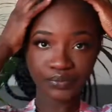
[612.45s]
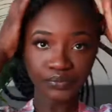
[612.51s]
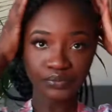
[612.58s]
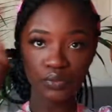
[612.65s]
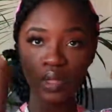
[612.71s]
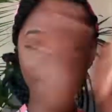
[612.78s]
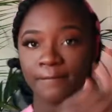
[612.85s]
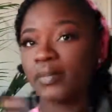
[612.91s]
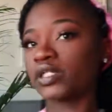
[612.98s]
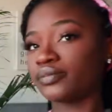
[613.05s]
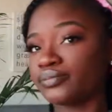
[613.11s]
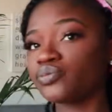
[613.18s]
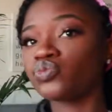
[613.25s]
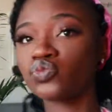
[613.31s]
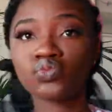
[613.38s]
So
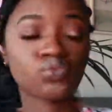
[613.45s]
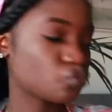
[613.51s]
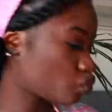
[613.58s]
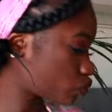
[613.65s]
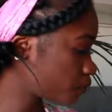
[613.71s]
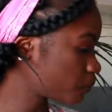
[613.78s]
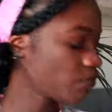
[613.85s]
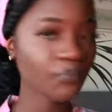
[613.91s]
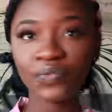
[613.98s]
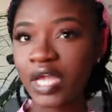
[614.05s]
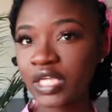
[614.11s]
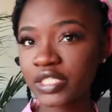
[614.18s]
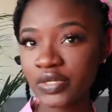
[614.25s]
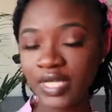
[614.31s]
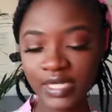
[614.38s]
last thing is I'm
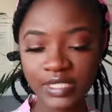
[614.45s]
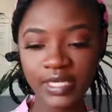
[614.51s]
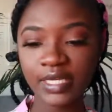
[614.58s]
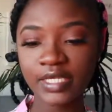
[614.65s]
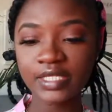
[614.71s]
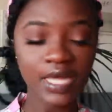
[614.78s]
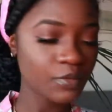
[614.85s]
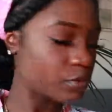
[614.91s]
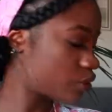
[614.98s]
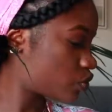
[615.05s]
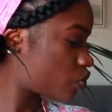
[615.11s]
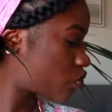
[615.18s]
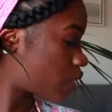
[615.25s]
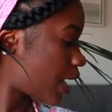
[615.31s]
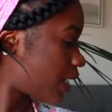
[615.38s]
going to
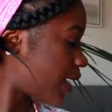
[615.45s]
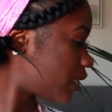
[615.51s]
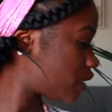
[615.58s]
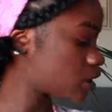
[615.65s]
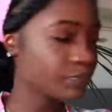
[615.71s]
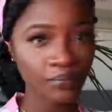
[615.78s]
highlight